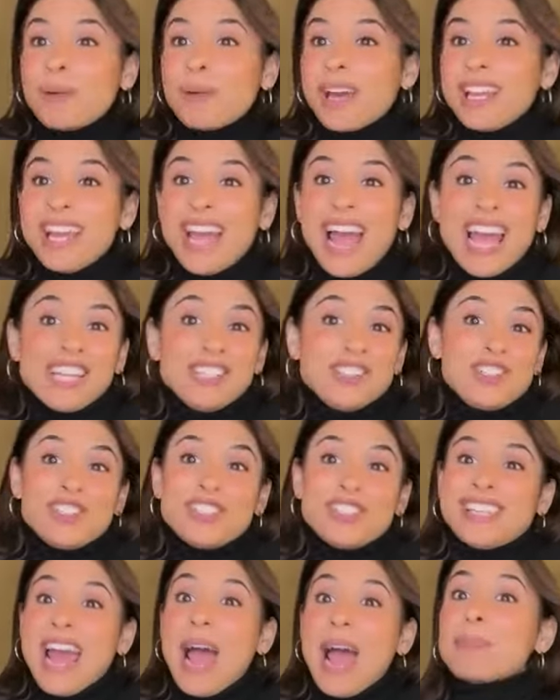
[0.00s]
but I
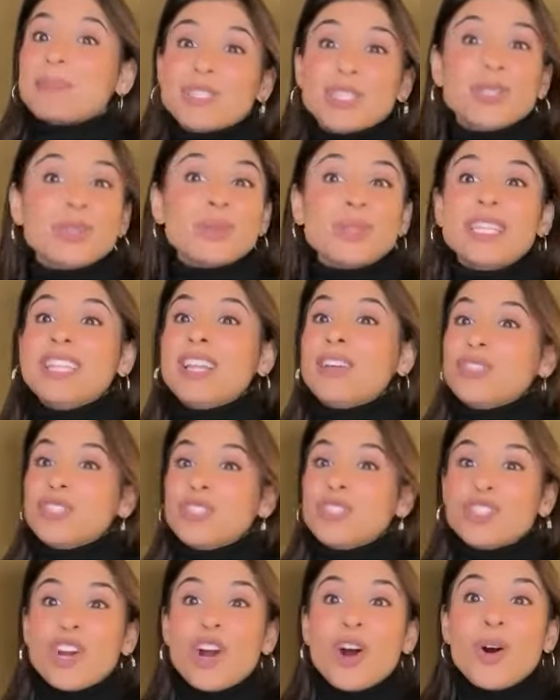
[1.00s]
just absolutely love the
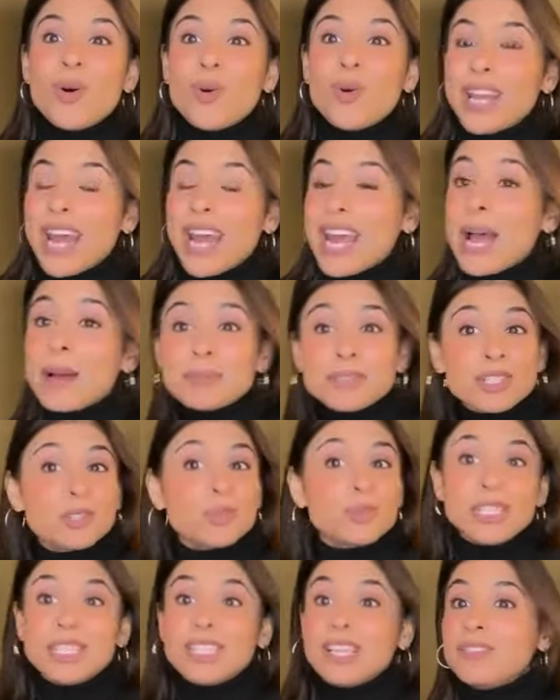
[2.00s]
show and I
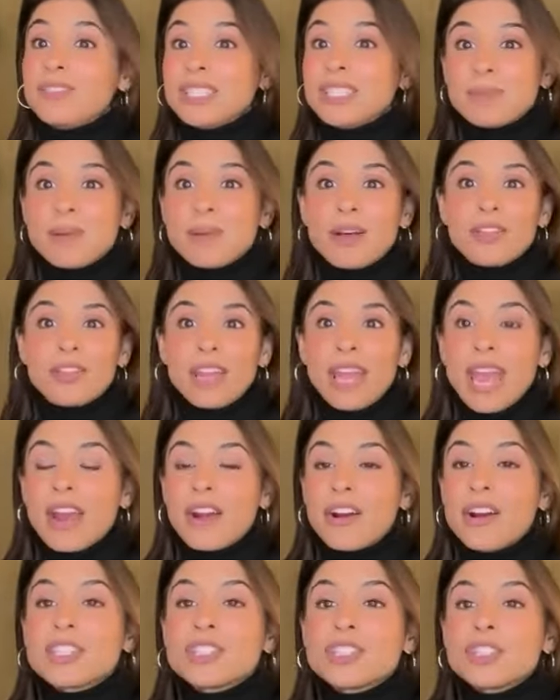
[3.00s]
absolutely love Isabel the
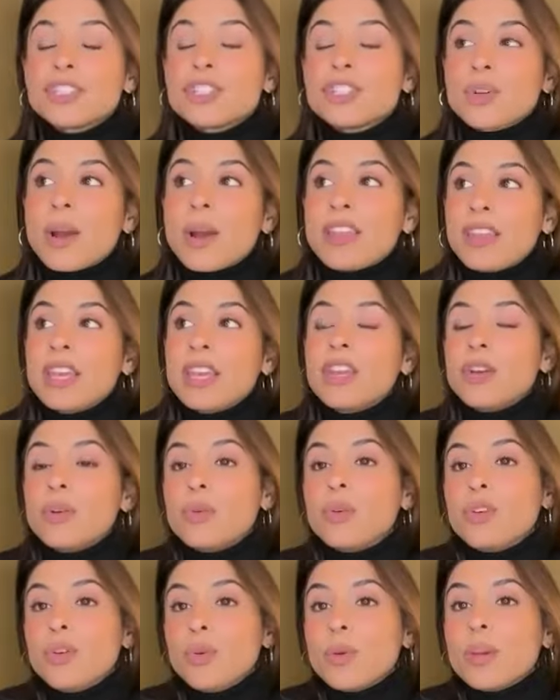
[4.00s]
character. So I think
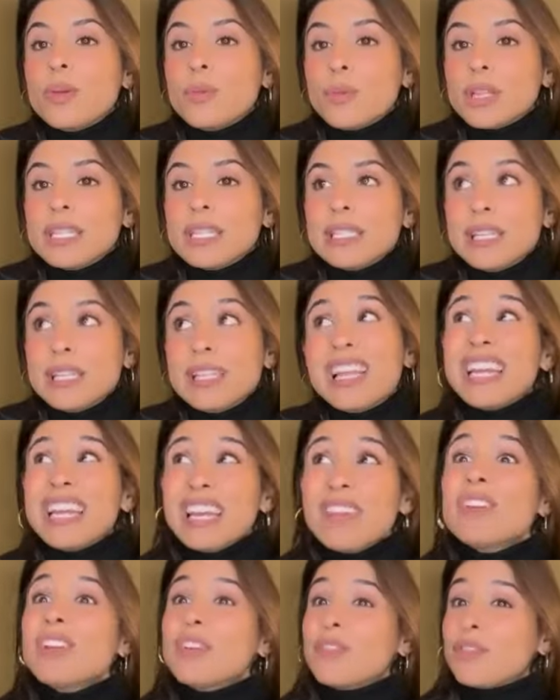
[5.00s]
you you can really see that
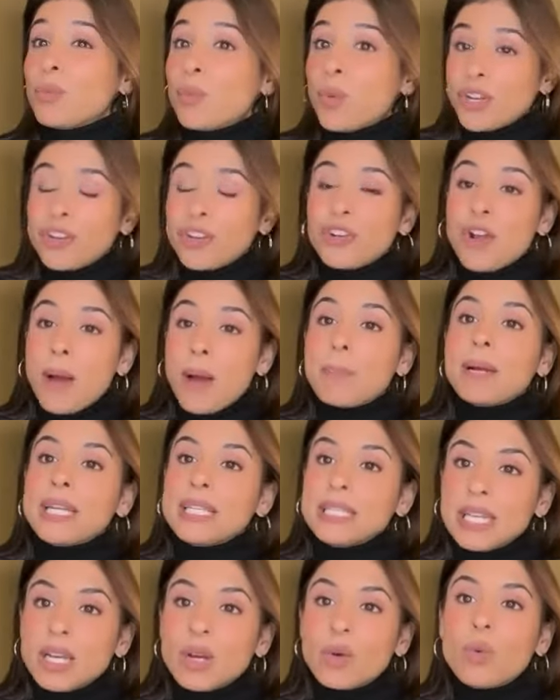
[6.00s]
even if when you're not
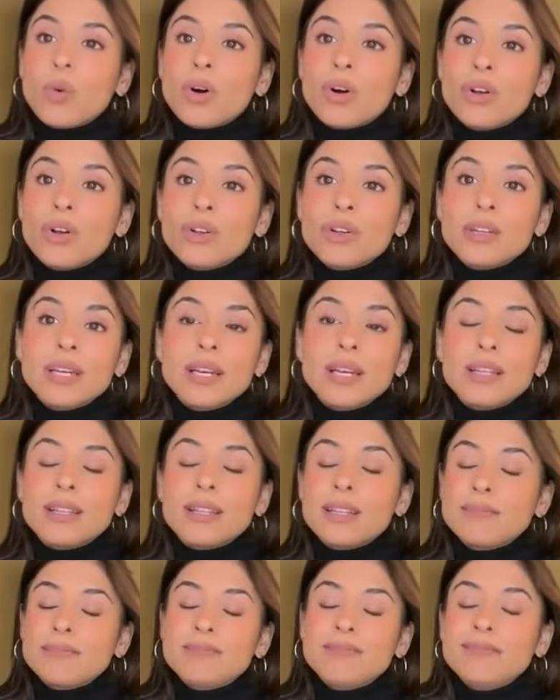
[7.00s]
bilingual,
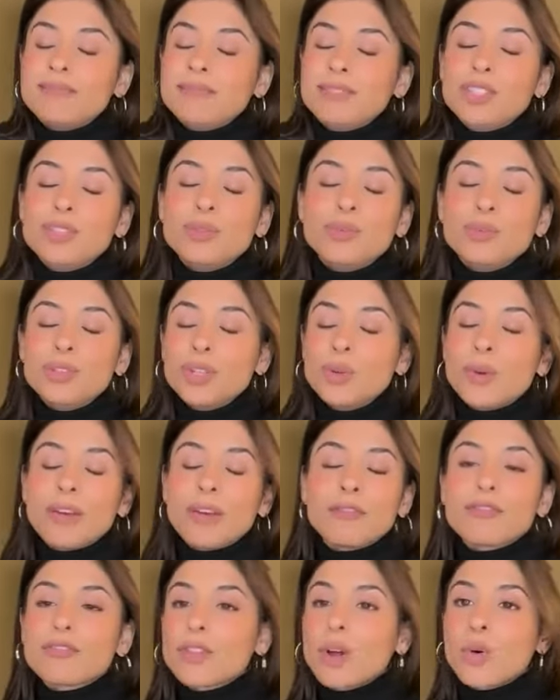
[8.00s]
it, you you
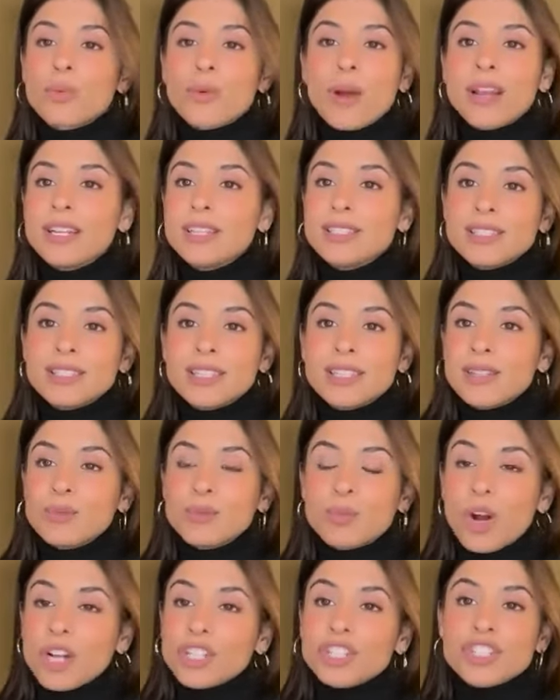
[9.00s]
can flow right into
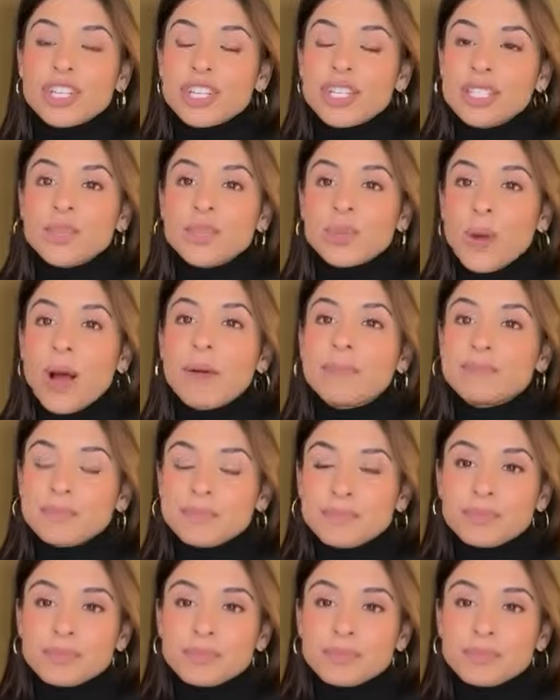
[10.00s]
watching it as well.